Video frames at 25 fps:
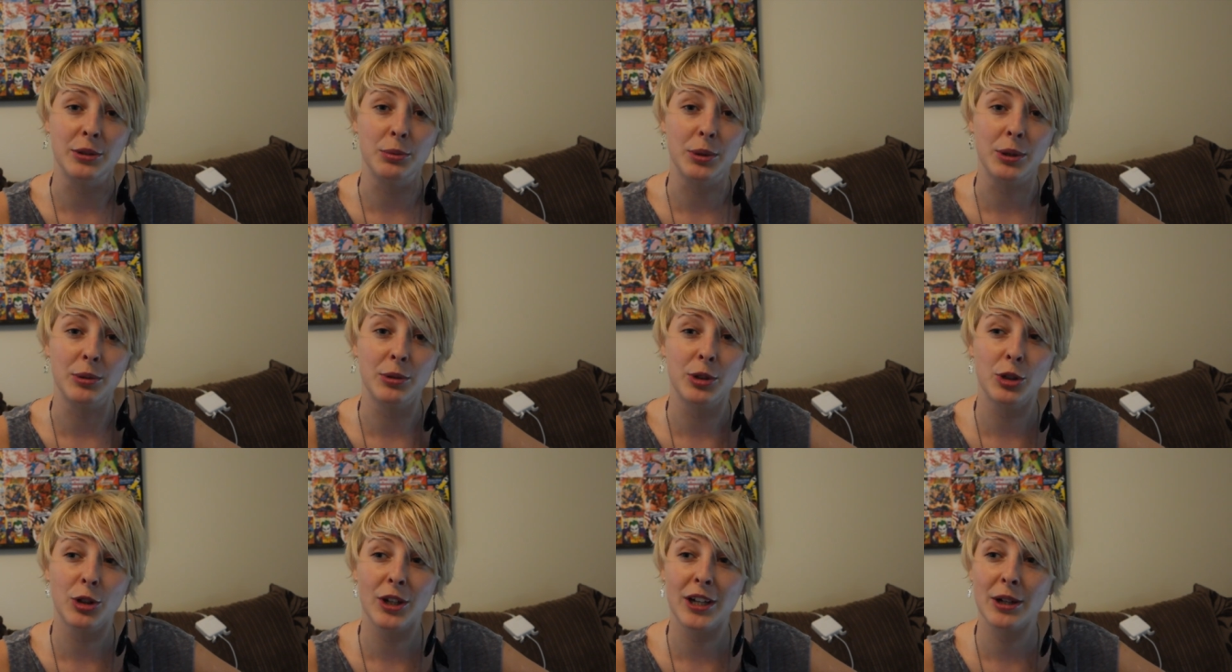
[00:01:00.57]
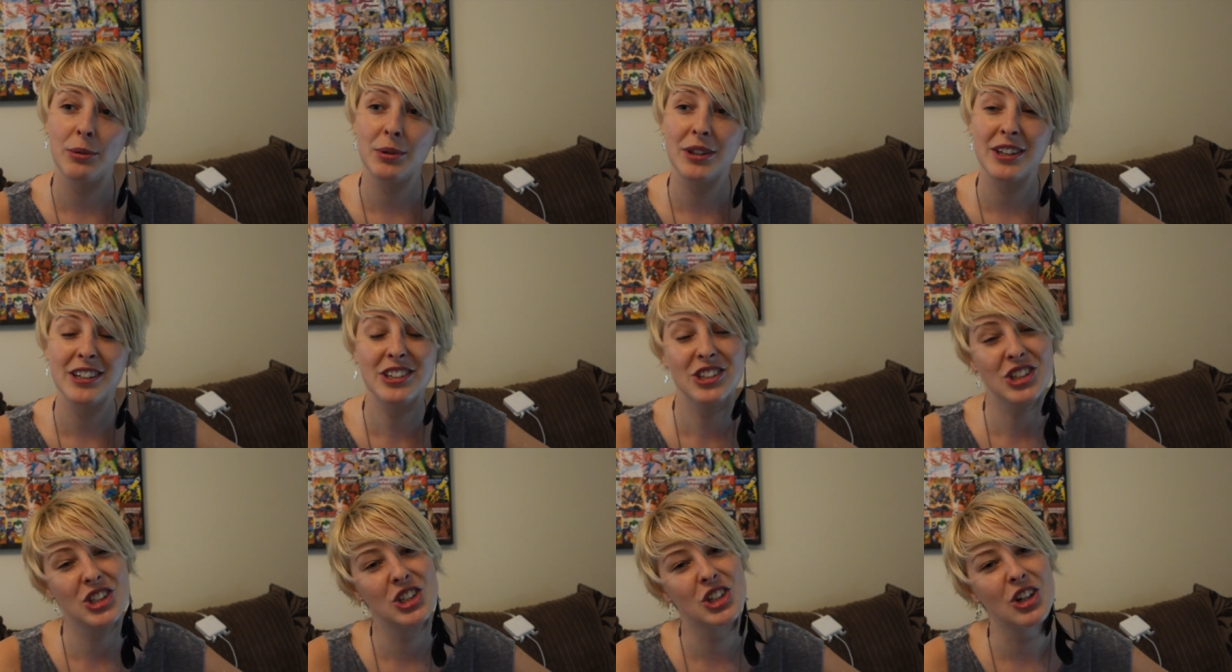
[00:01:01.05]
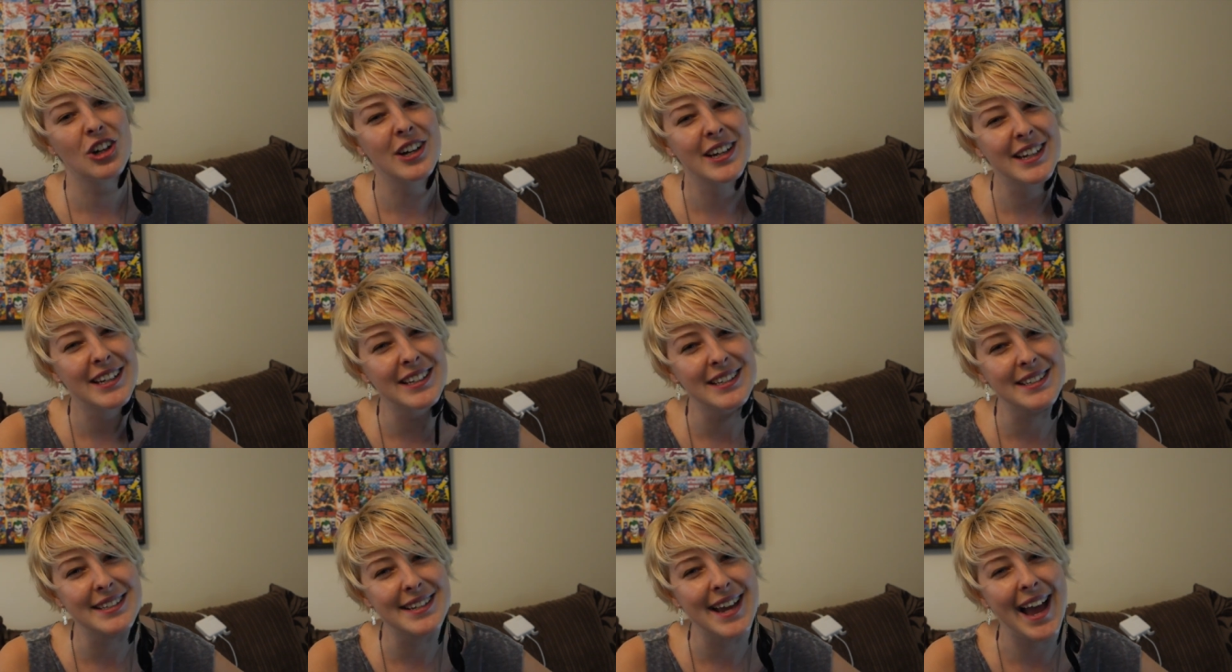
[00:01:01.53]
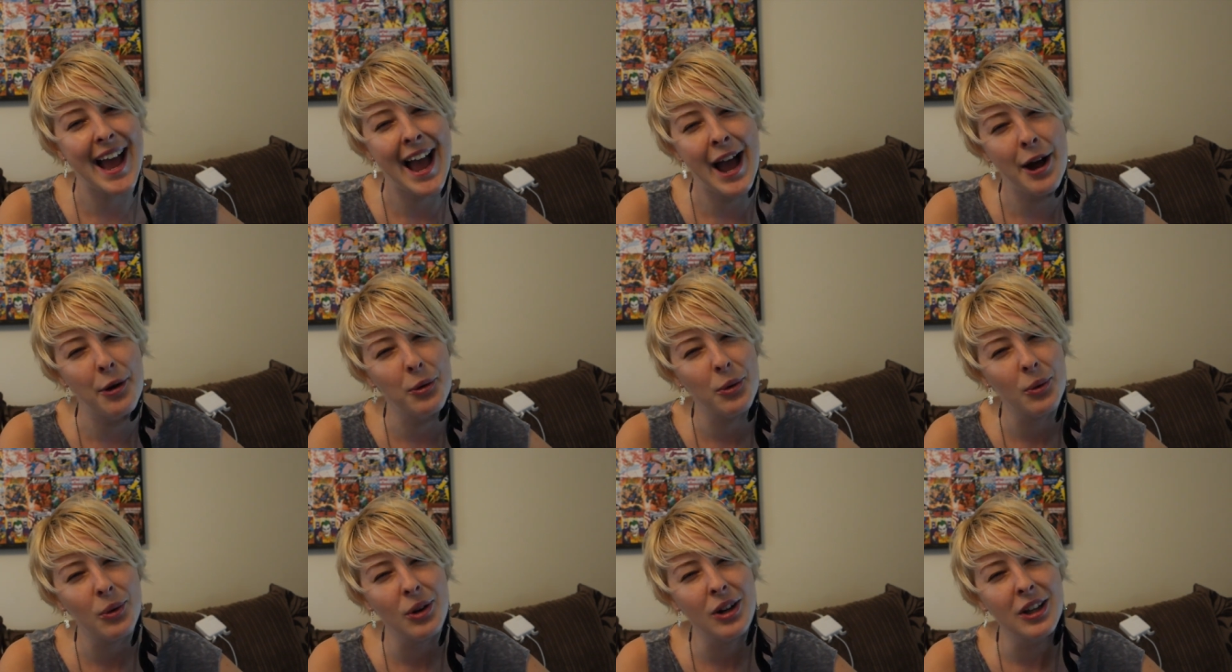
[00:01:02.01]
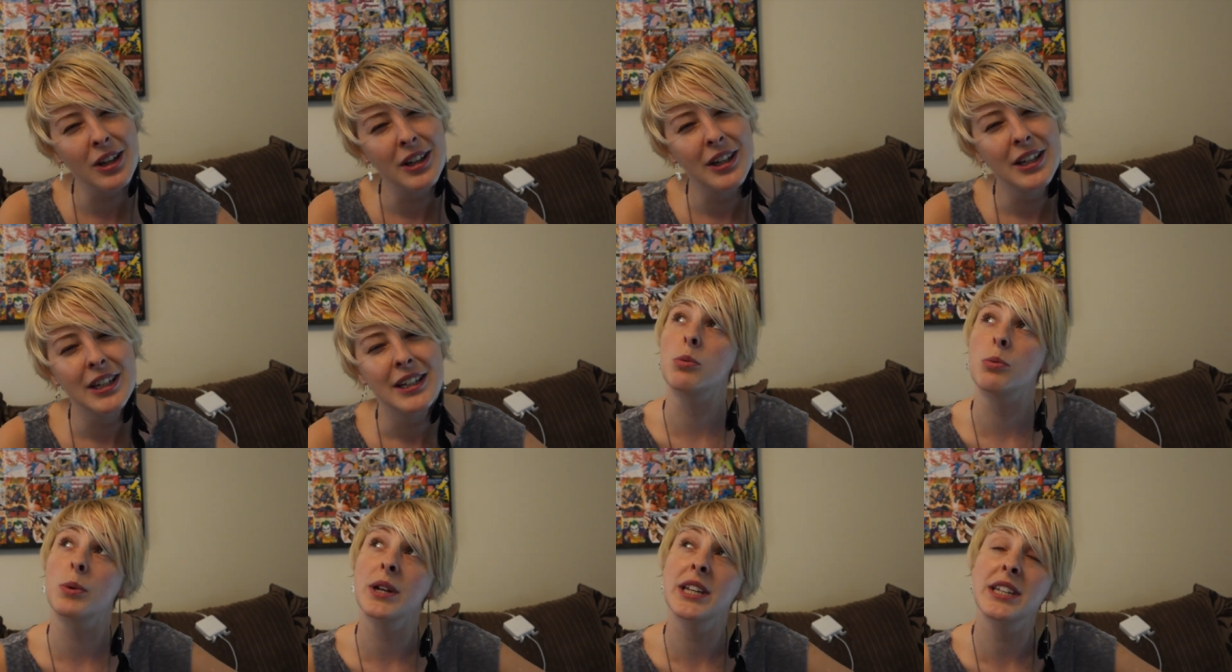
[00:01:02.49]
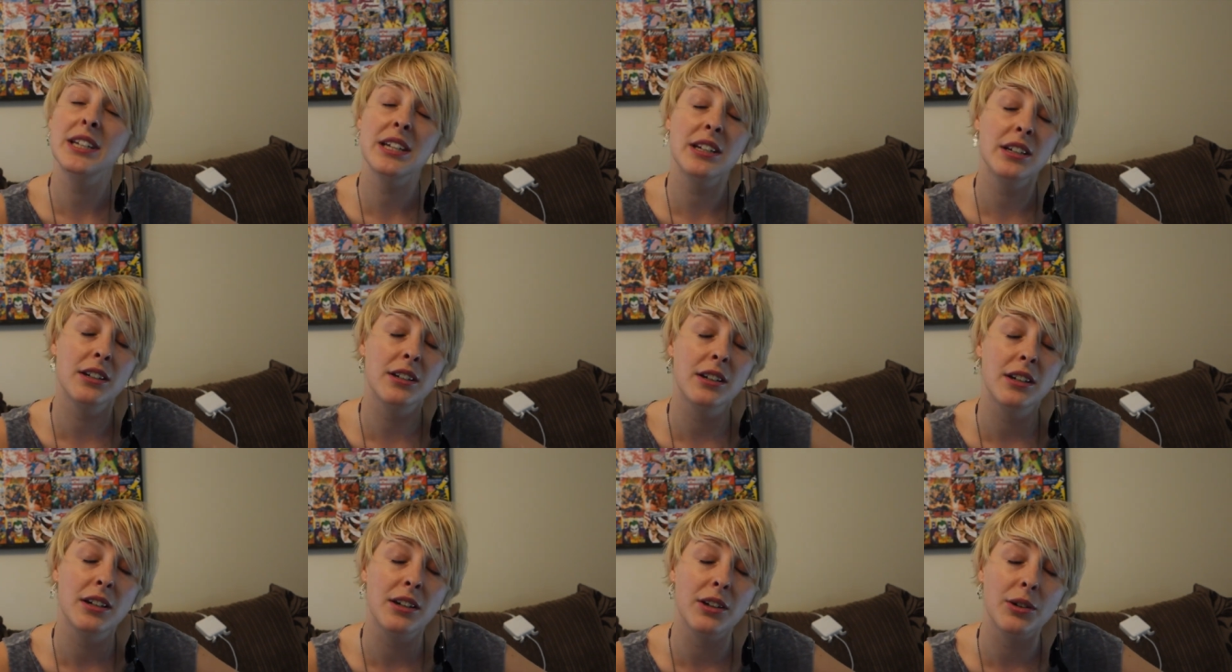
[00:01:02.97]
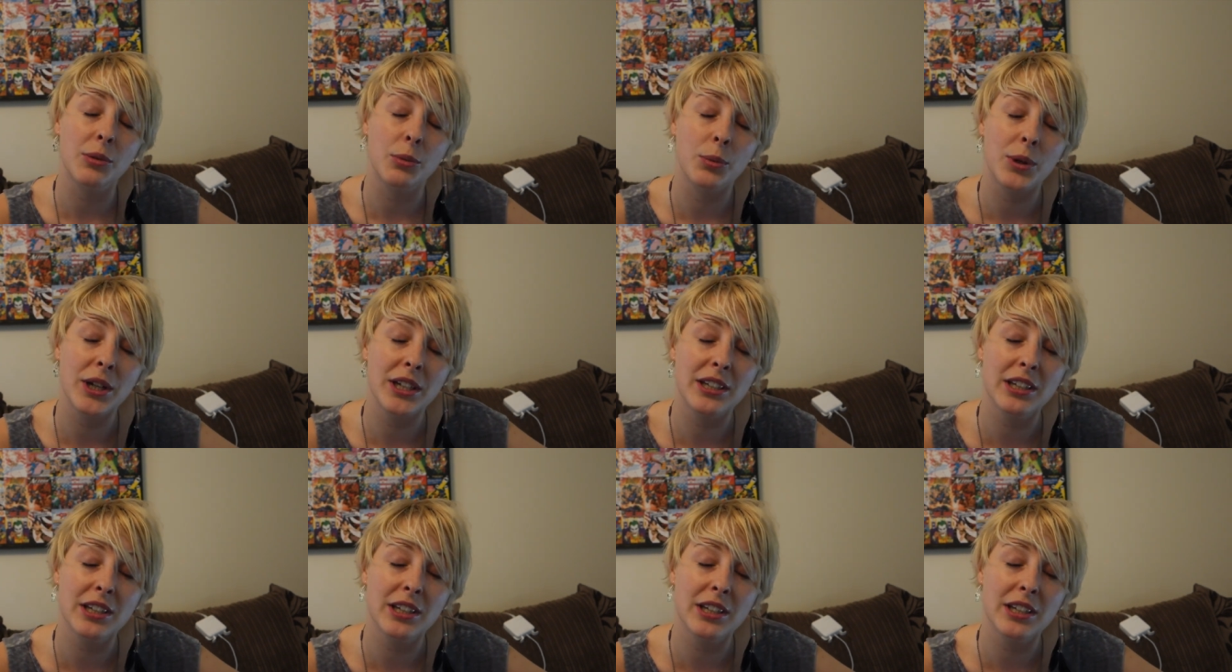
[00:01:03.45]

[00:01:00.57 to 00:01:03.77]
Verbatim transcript: we were doing it with a giant owl. We did a we